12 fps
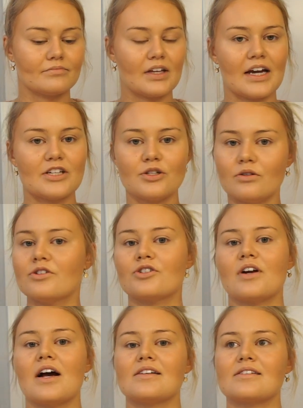I do
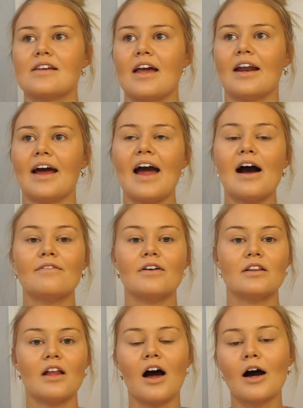stress and I have a
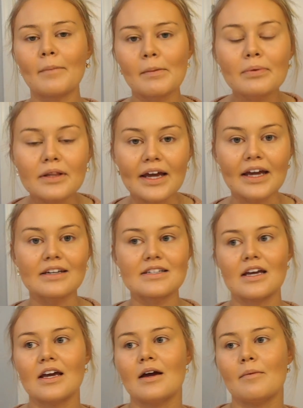lot on my plate,
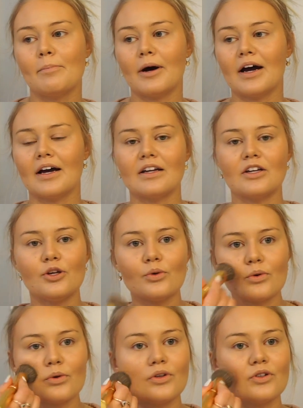but
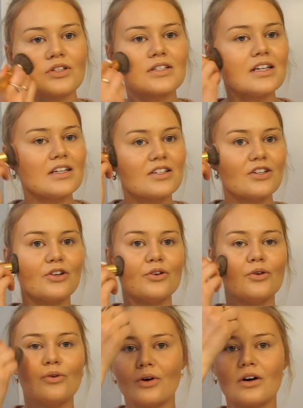you just need
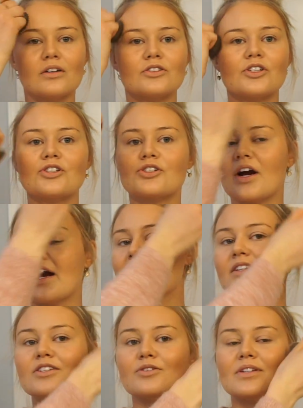to just try
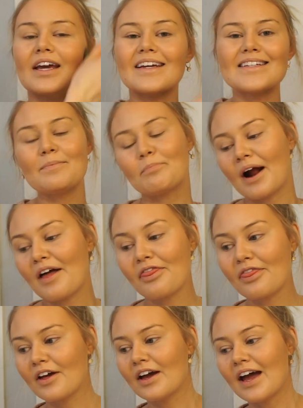to take a deep breath
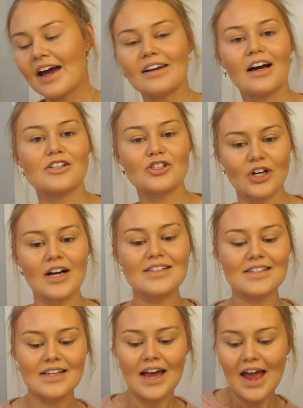and not
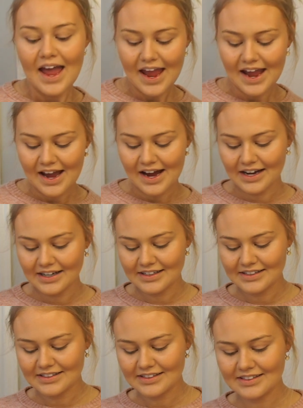stress,
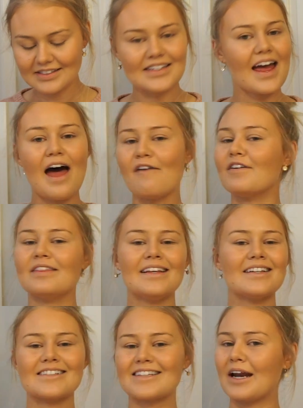and
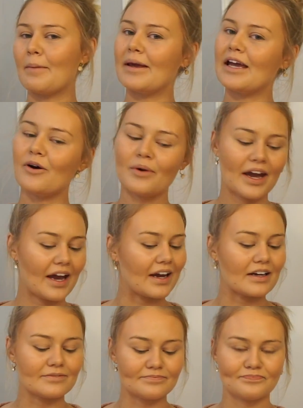everything's gonna be
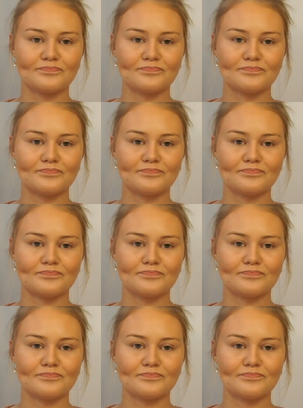okay.